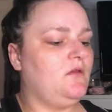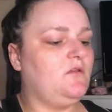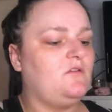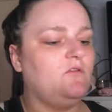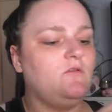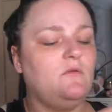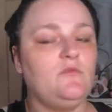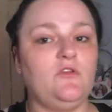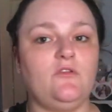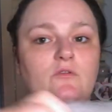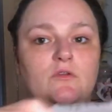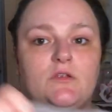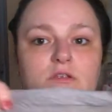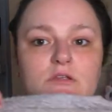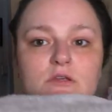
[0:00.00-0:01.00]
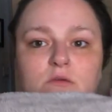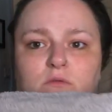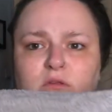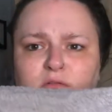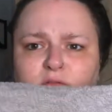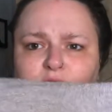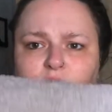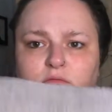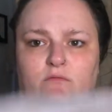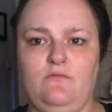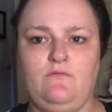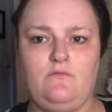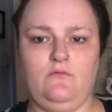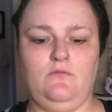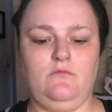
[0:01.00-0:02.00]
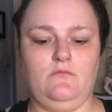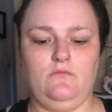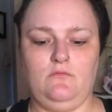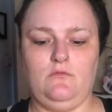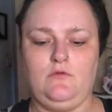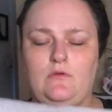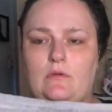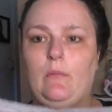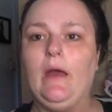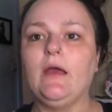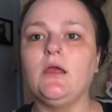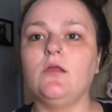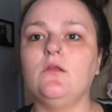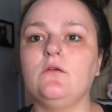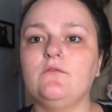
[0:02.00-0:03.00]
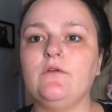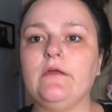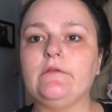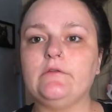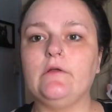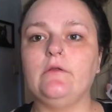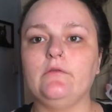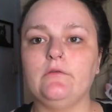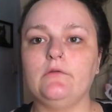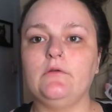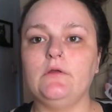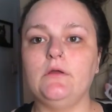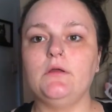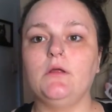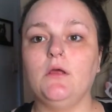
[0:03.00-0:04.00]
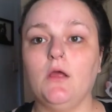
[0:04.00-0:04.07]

So I'm just going to, well, that's quite manky looking face cloth, sorry.